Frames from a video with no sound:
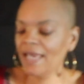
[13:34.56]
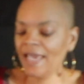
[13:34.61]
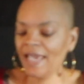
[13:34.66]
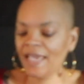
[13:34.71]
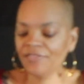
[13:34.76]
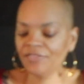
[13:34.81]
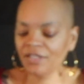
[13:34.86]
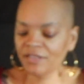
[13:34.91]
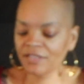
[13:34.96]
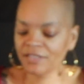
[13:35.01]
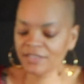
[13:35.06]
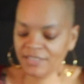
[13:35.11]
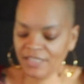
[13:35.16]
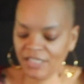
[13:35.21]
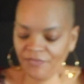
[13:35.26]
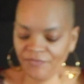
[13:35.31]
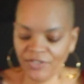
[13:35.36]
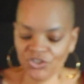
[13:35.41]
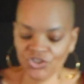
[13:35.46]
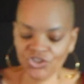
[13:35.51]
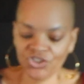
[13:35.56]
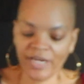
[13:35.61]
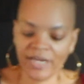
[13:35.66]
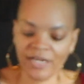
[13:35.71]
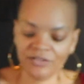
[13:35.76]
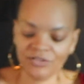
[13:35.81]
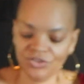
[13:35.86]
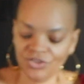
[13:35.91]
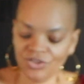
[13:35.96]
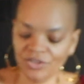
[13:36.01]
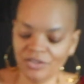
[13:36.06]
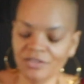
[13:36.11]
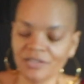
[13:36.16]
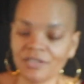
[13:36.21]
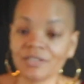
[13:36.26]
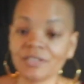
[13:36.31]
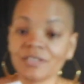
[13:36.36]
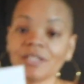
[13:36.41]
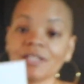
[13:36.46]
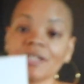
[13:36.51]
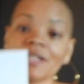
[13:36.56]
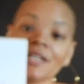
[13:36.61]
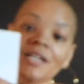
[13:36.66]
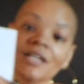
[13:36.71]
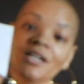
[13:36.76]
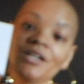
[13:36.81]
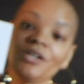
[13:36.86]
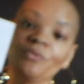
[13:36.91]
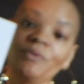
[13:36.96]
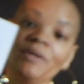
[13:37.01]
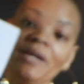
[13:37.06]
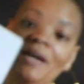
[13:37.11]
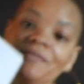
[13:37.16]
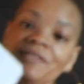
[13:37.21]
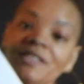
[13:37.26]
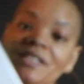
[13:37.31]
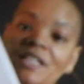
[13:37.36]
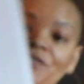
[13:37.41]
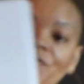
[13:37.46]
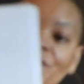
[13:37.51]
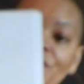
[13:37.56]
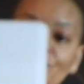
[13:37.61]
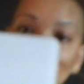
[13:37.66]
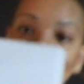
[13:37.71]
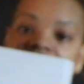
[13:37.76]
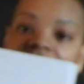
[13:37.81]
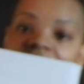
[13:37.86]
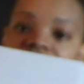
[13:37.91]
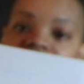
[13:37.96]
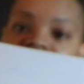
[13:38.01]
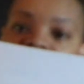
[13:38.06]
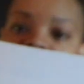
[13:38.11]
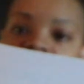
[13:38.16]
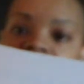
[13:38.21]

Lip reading: And then the savings challenges. We have savings challenges